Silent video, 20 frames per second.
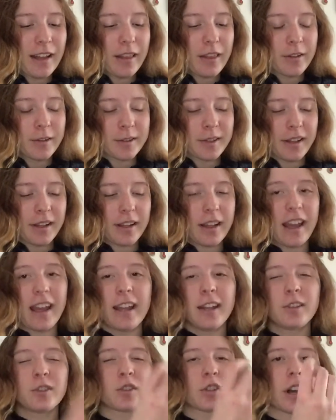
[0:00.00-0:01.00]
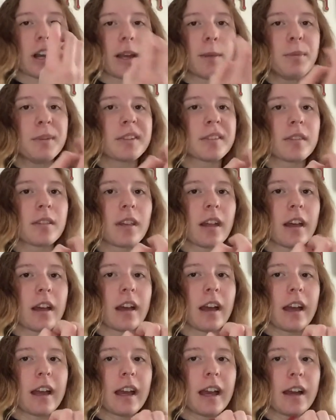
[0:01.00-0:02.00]
there's like 8 tribes that
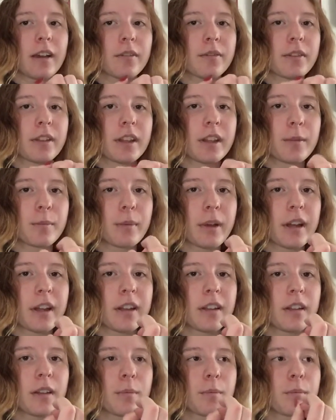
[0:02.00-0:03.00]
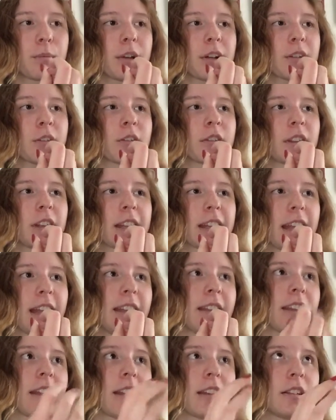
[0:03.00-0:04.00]
I have in my book, or like
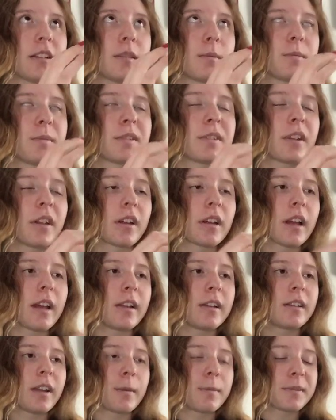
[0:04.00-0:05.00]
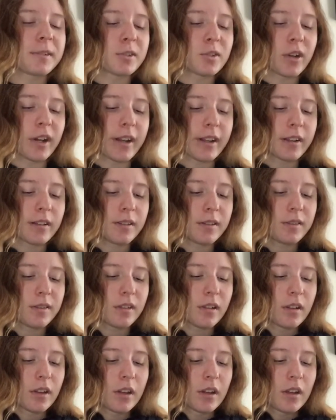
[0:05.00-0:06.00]
8 kingdoms, like 8 types of
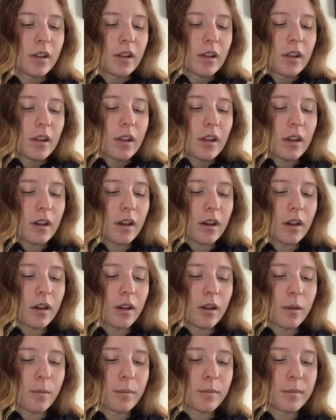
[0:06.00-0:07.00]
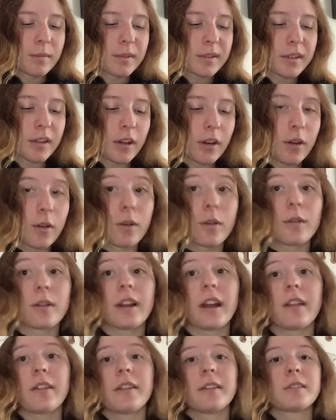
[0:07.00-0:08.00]
dragons. So
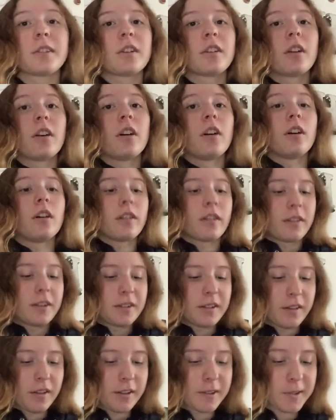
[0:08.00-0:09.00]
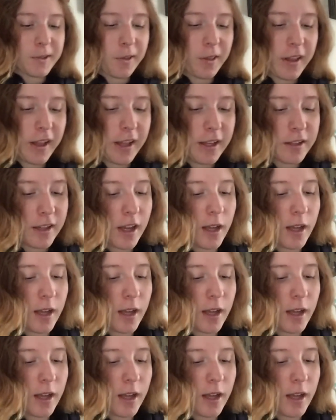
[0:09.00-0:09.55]
yeah, these are the 8